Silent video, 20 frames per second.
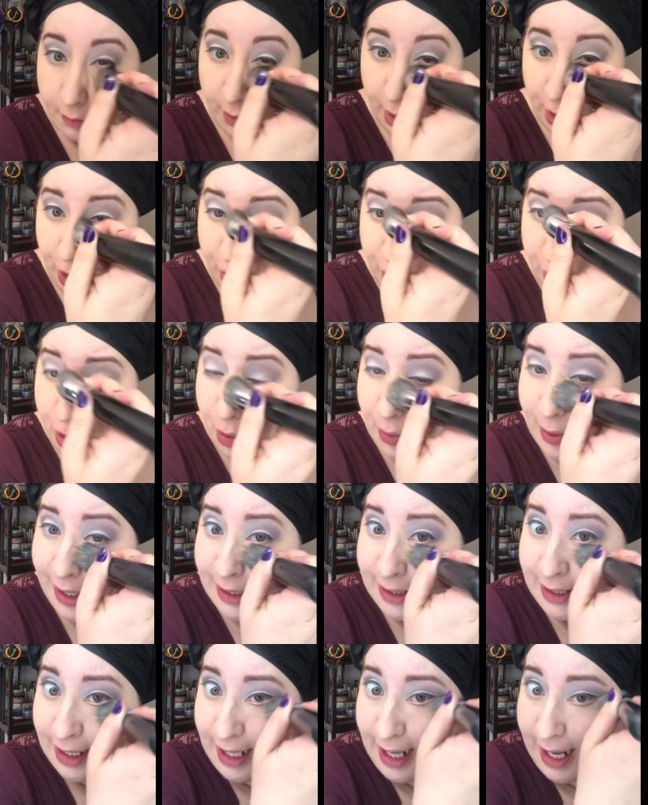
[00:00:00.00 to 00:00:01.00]
you're
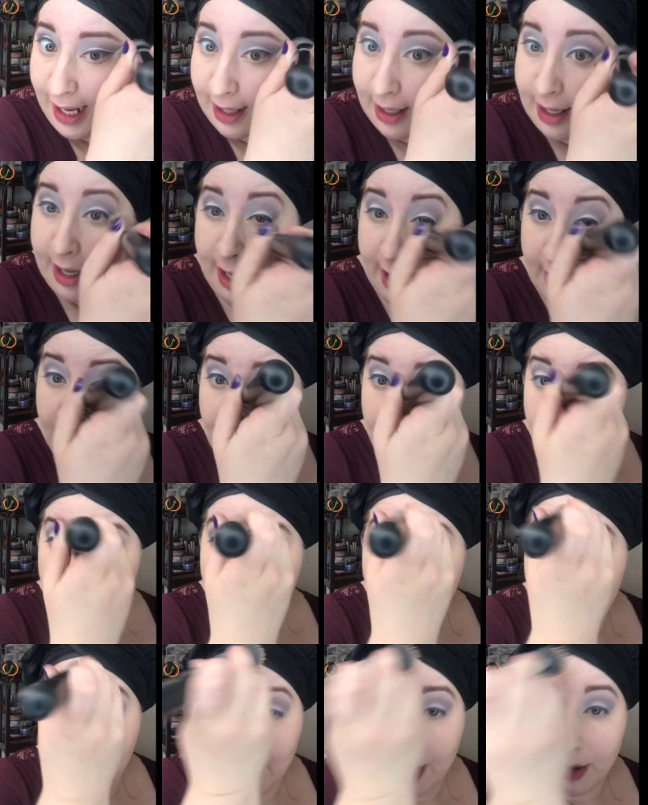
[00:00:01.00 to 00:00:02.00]
going to get a
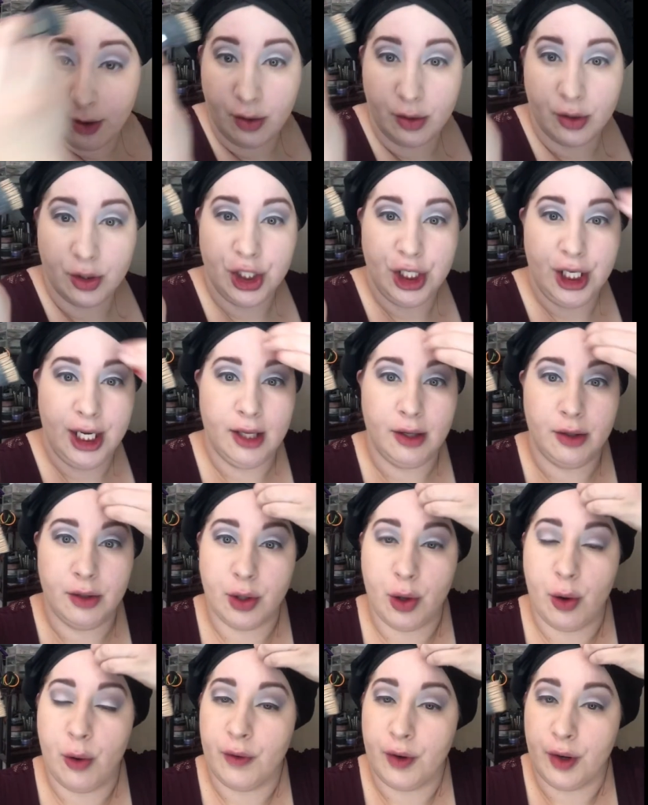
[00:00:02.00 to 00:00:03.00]
mechanical shield
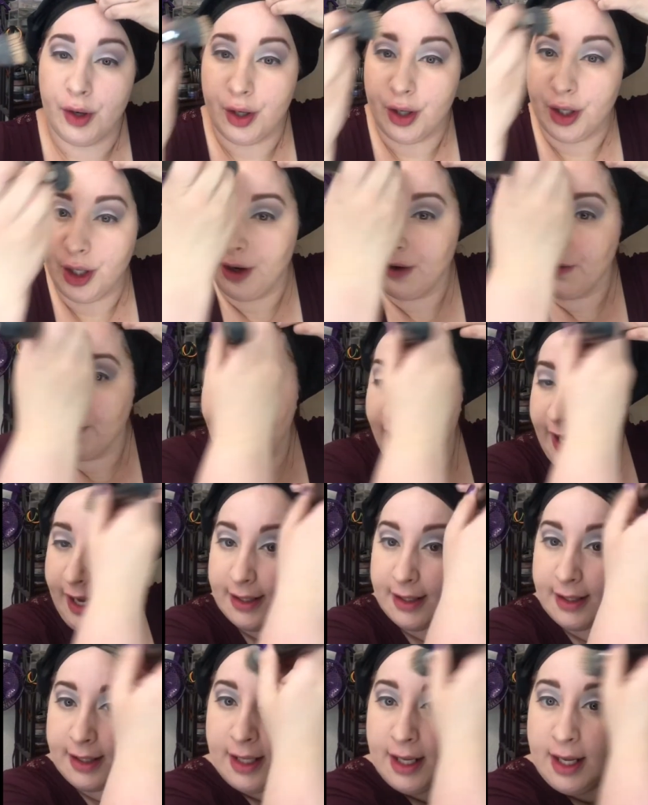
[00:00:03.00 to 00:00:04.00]
over your
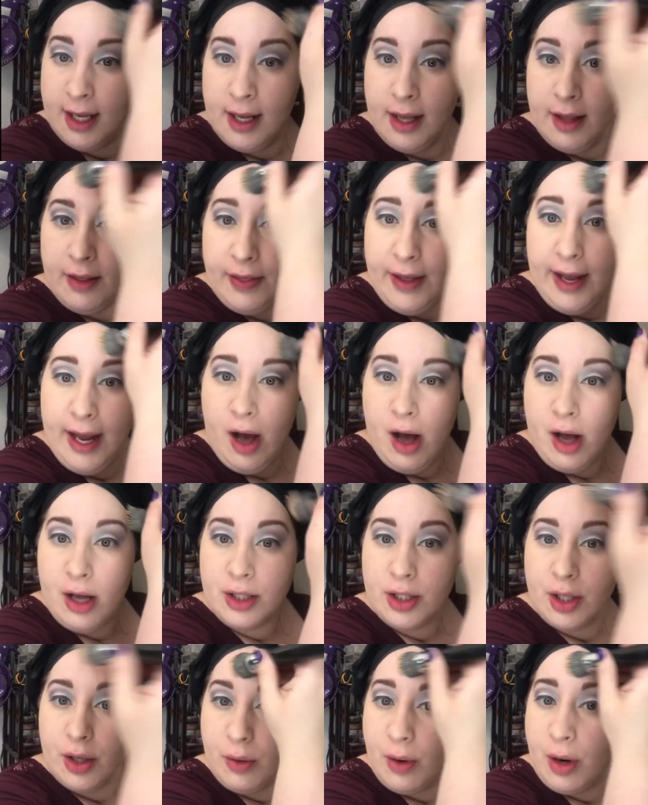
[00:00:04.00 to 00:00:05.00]
face. They
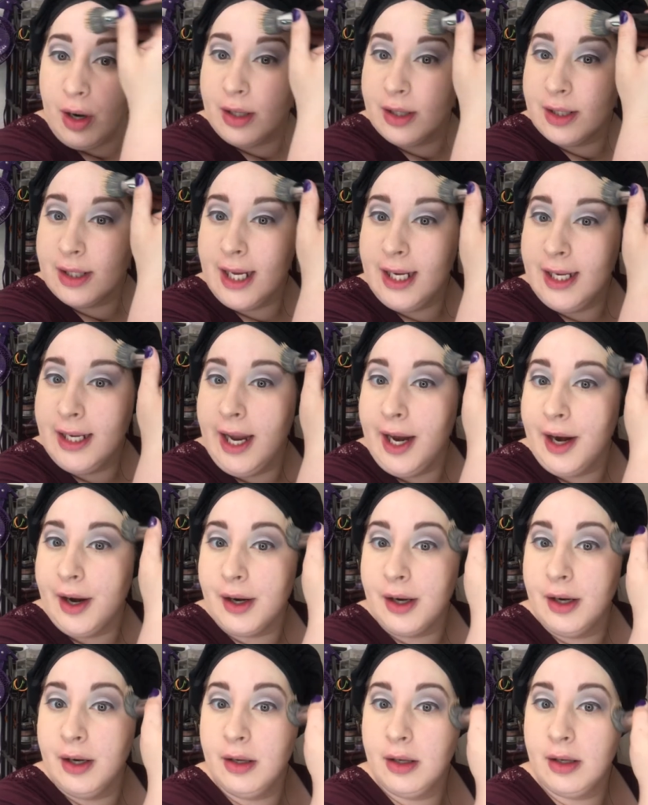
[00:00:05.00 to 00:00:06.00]
also are skincare.